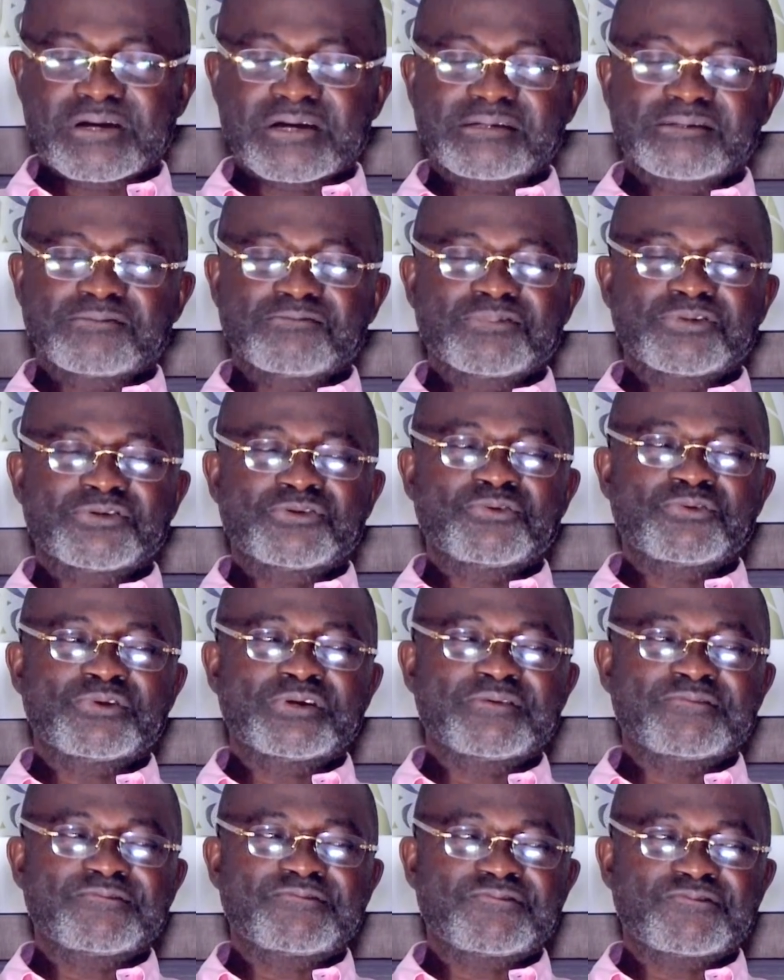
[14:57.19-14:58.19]
but we
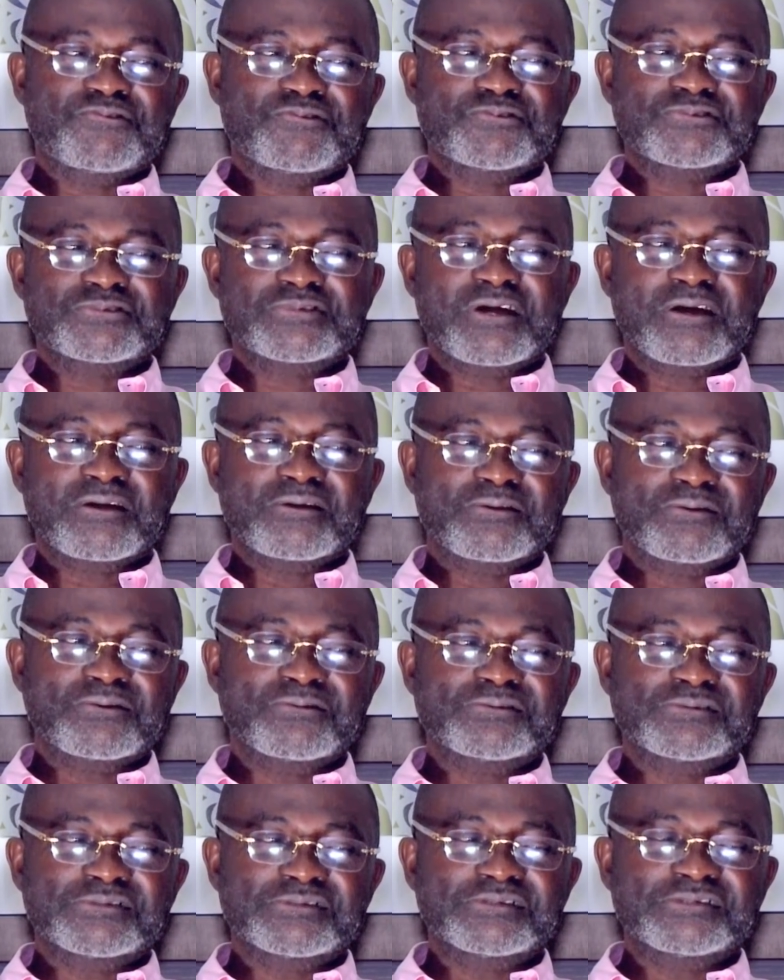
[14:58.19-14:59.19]
don't enforce our
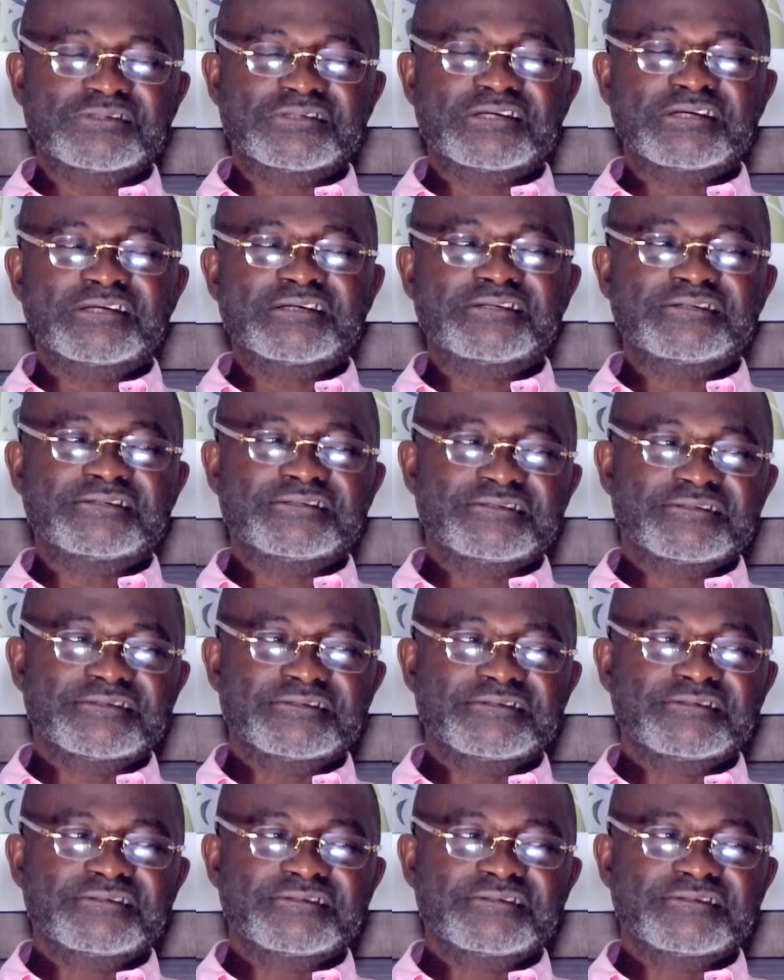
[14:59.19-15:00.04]
laws in any way.